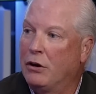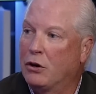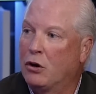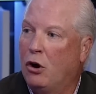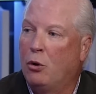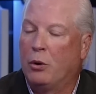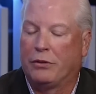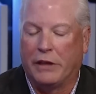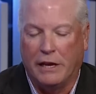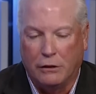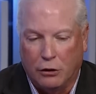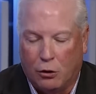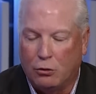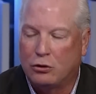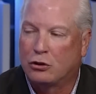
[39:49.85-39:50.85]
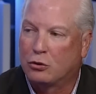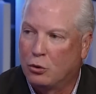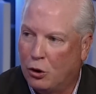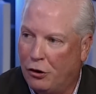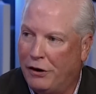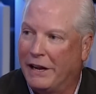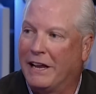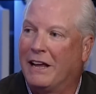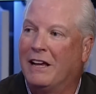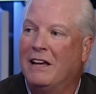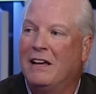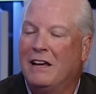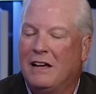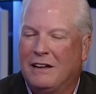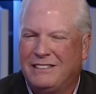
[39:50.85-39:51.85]
to go with a low-scoring,
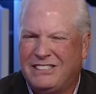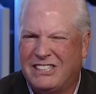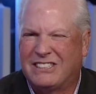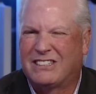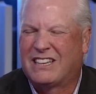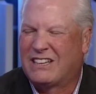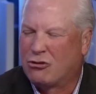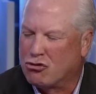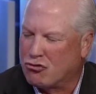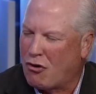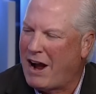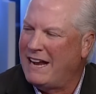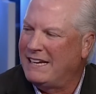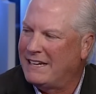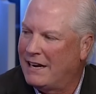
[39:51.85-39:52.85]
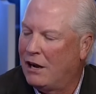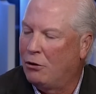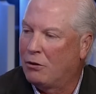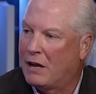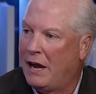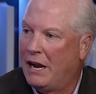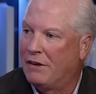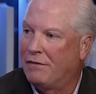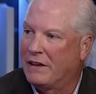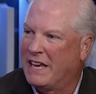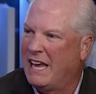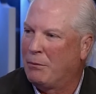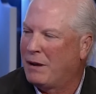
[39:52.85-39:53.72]
just grind-it-out kind of a game,